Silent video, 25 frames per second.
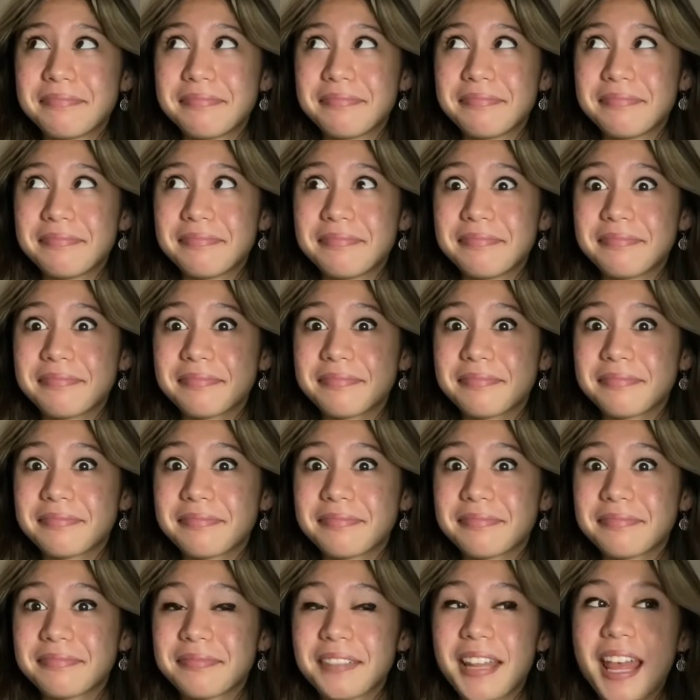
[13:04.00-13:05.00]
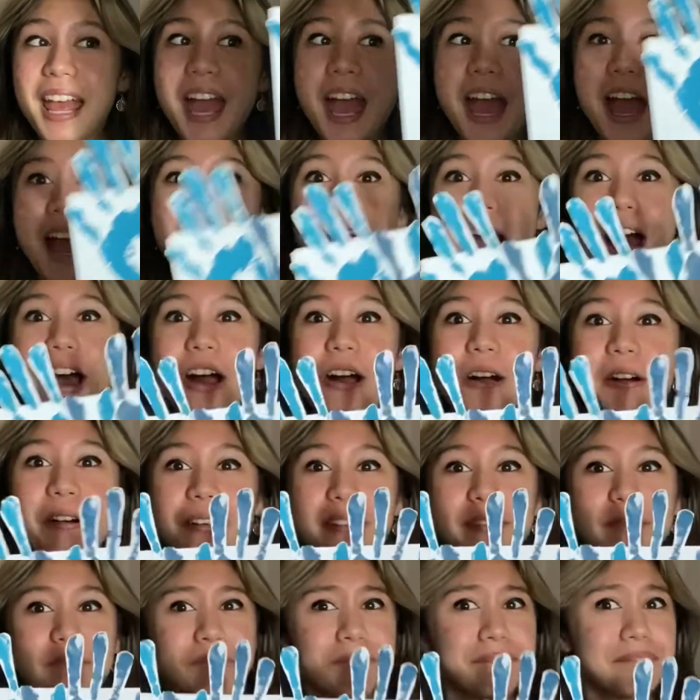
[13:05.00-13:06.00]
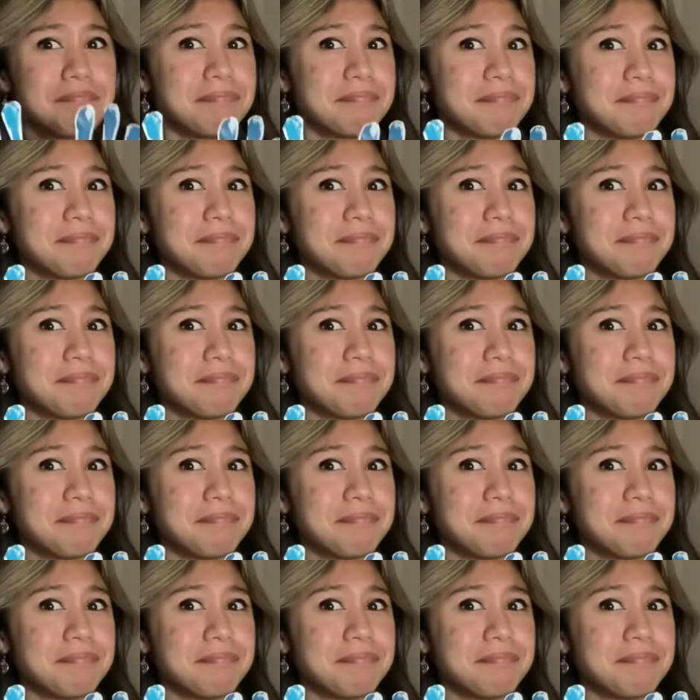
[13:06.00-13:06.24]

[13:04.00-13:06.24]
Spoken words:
(silence)